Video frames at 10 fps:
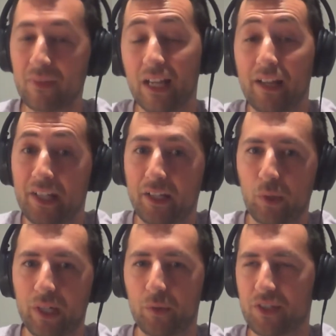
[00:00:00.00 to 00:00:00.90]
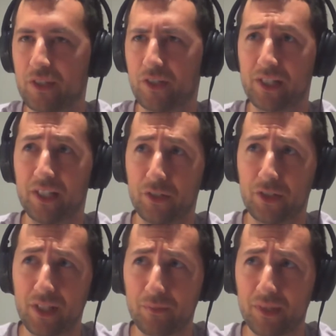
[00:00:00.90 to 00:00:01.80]
And yeah, when I was 13 or
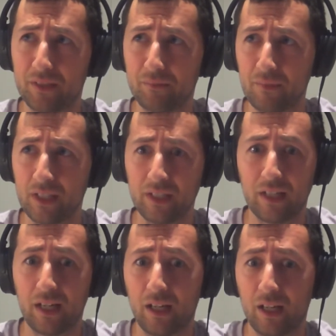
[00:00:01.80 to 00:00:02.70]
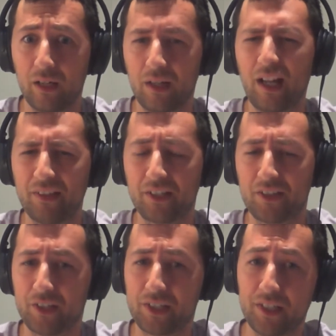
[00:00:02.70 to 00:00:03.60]
something, I think
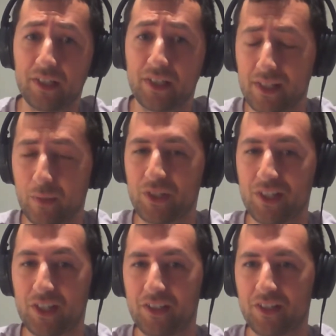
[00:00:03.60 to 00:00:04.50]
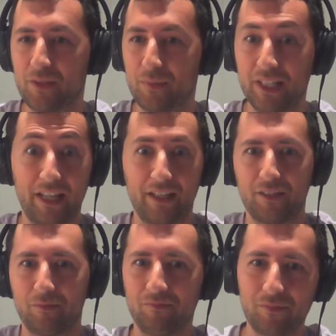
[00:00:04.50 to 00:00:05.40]
13, someone suggested to me,
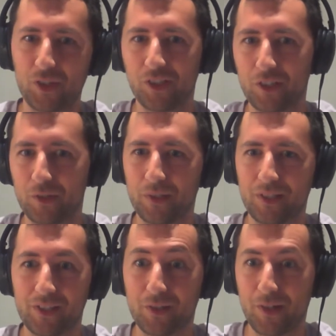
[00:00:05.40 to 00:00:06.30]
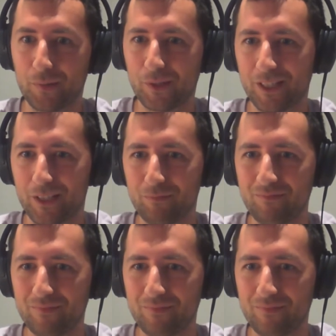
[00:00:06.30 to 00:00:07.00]
hey, you should go to a Scrabble club.